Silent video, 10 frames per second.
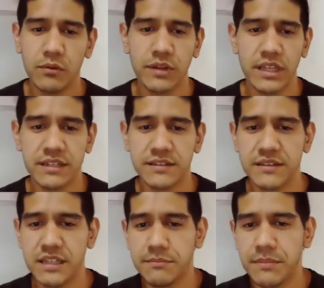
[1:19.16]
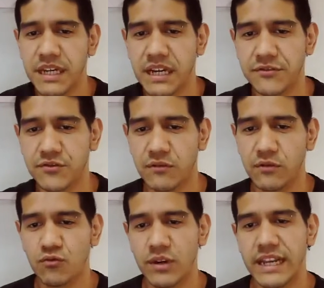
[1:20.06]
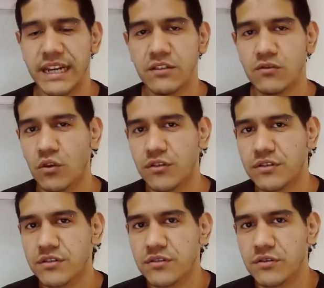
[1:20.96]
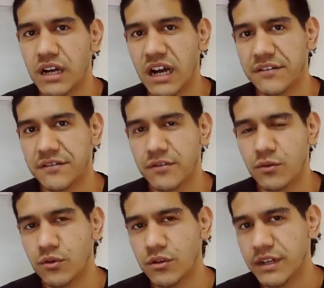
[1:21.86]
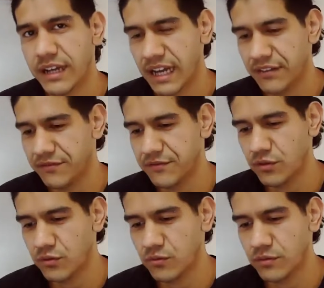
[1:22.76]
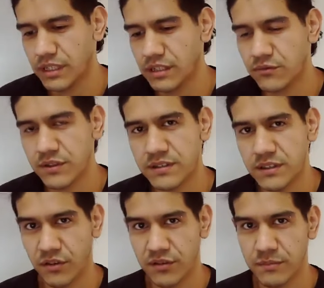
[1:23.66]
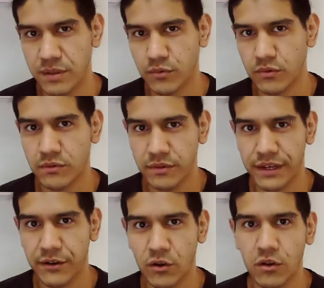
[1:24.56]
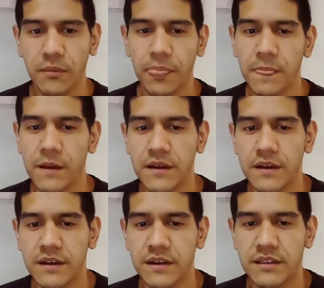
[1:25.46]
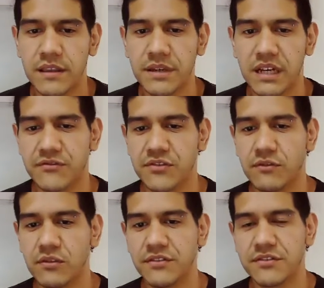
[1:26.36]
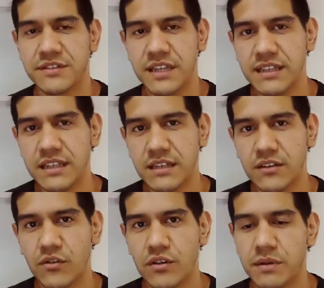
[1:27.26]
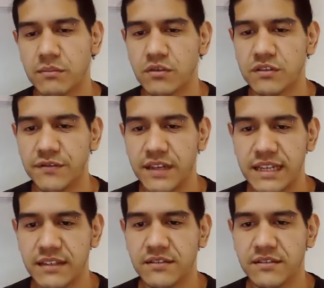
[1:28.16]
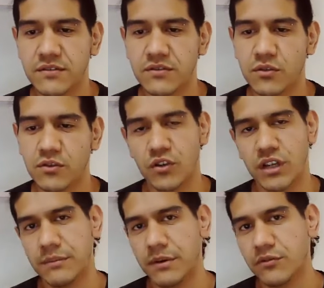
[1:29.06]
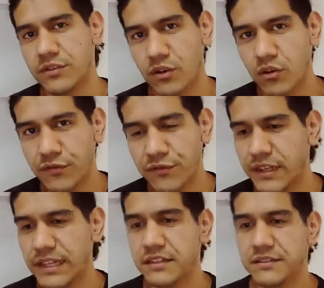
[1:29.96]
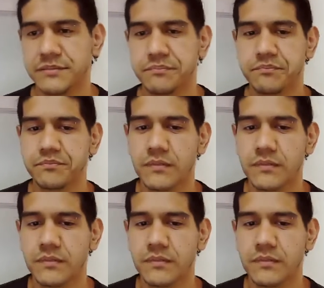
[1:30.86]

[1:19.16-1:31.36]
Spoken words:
people with ASD may have trouble relating to others or have no interest in other people at all. They may have trouble understanding other people's feelings or talking about their own feelings.